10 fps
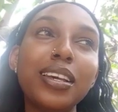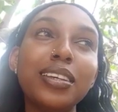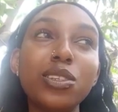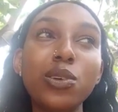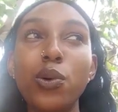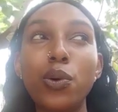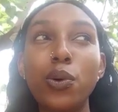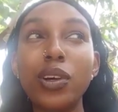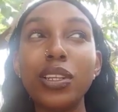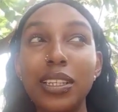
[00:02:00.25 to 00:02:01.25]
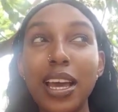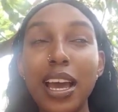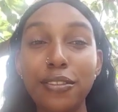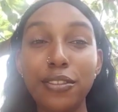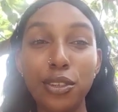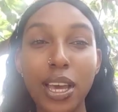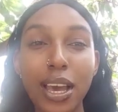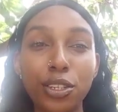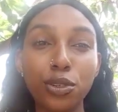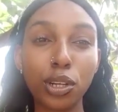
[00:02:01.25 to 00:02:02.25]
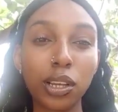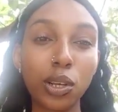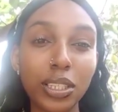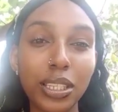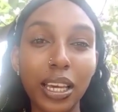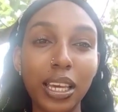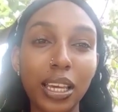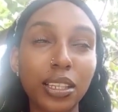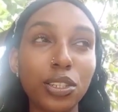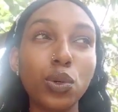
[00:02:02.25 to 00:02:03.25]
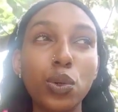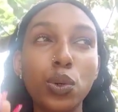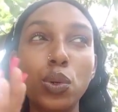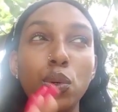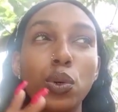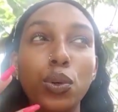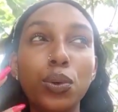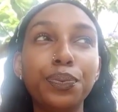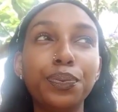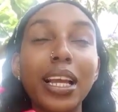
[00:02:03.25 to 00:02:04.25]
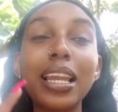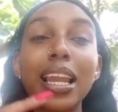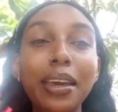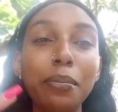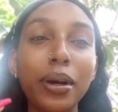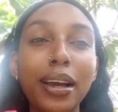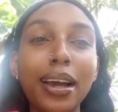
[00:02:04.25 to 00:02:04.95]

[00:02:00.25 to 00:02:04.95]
So what did I have to do? I had to close the gate, to climb.